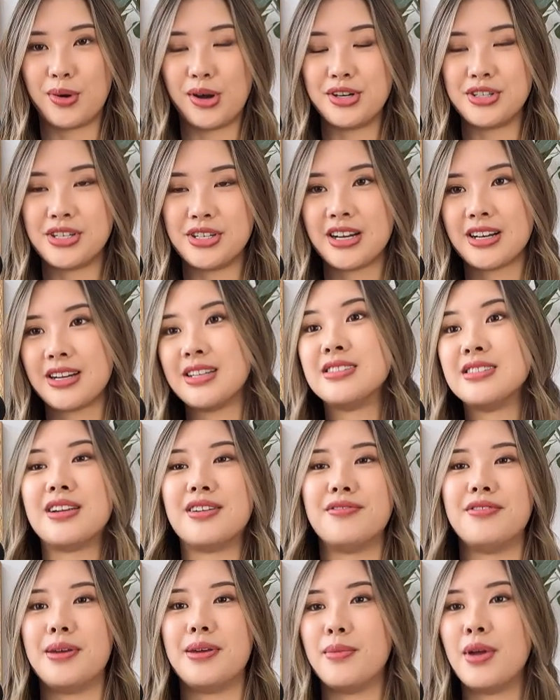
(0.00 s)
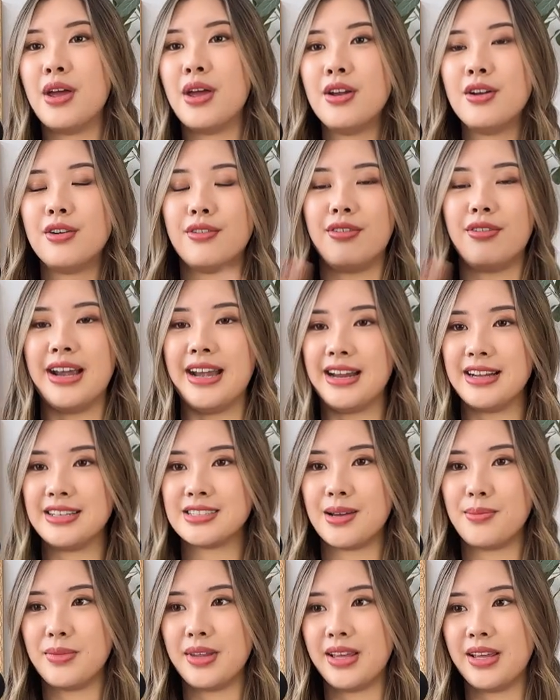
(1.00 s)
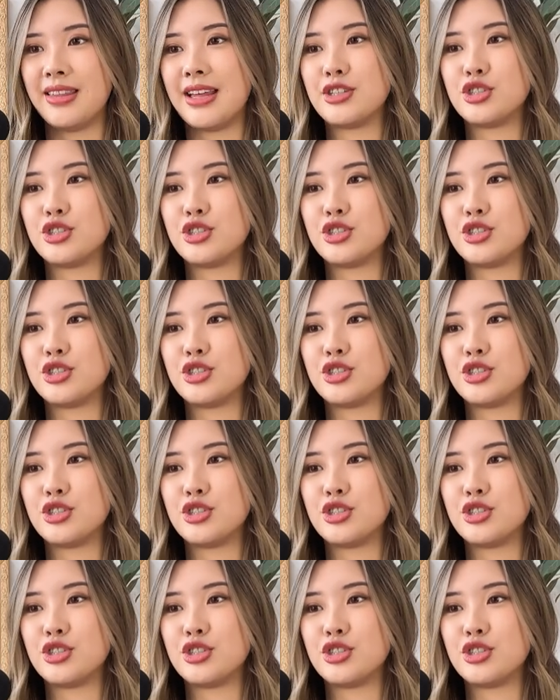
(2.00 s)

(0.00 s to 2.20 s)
project instead of them reading something.